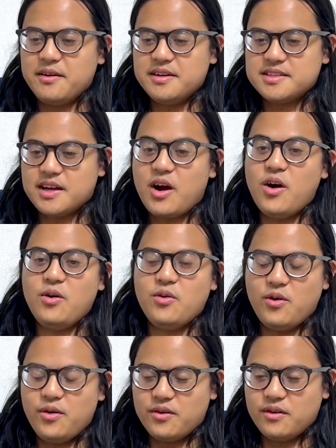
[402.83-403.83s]
He's like,
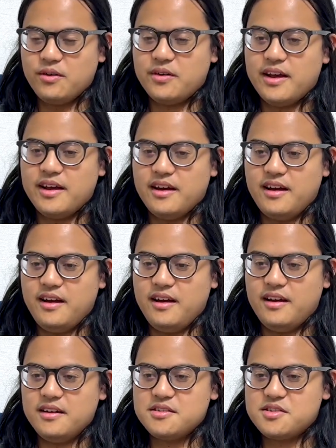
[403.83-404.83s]
oh, okay,
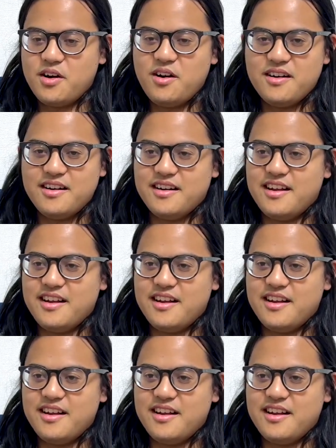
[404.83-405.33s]
start.